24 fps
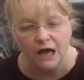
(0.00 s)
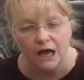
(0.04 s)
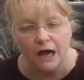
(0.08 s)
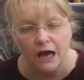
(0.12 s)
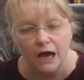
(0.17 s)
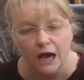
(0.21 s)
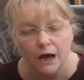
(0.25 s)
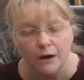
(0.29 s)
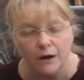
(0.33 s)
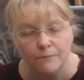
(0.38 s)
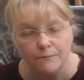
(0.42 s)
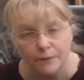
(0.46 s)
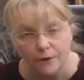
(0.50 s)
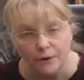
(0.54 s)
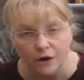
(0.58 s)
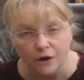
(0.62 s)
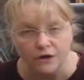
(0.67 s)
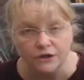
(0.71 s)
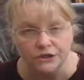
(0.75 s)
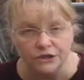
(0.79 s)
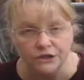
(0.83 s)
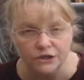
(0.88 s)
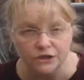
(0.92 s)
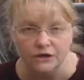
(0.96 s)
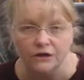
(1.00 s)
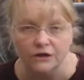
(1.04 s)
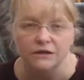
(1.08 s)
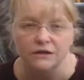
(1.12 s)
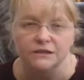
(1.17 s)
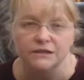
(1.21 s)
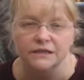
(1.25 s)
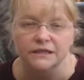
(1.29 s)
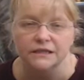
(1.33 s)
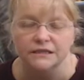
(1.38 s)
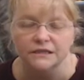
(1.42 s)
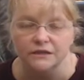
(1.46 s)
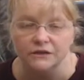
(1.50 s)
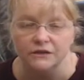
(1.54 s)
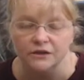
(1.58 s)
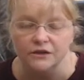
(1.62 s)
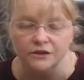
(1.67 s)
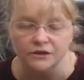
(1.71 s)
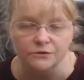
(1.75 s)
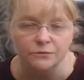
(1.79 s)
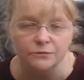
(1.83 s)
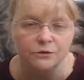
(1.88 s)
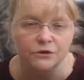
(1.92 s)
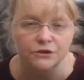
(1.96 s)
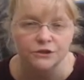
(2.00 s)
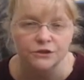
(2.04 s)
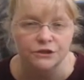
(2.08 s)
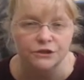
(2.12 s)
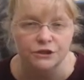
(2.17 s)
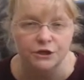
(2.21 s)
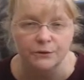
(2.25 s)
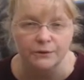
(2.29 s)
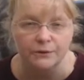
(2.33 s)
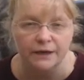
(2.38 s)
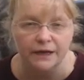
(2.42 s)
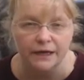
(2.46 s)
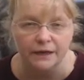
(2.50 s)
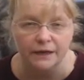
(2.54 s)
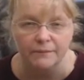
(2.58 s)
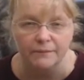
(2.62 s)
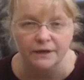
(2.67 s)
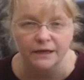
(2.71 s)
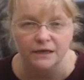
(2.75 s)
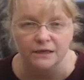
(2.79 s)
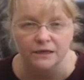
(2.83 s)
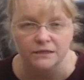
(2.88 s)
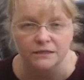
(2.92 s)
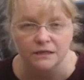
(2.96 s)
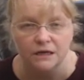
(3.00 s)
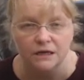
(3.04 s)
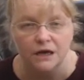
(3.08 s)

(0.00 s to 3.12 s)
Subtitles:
A bar chart is a good one to show it in because